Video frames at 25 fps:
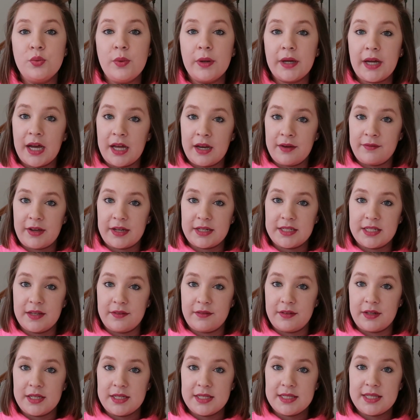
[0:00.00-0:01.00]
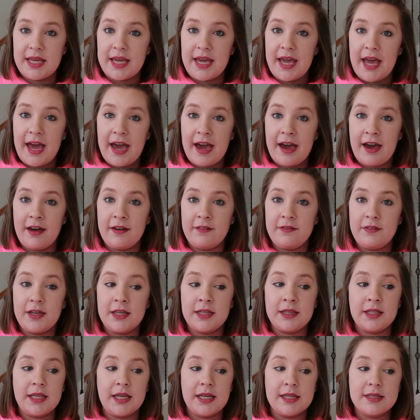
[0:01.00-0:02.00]
what kind of activities they have
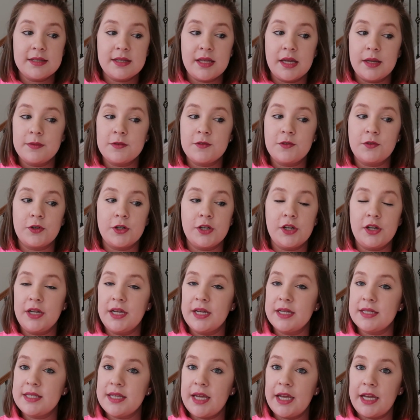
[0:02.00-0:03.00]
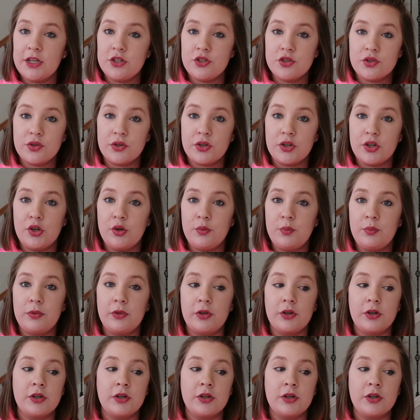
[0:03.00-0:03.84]
in the kids clubs for your kids age group.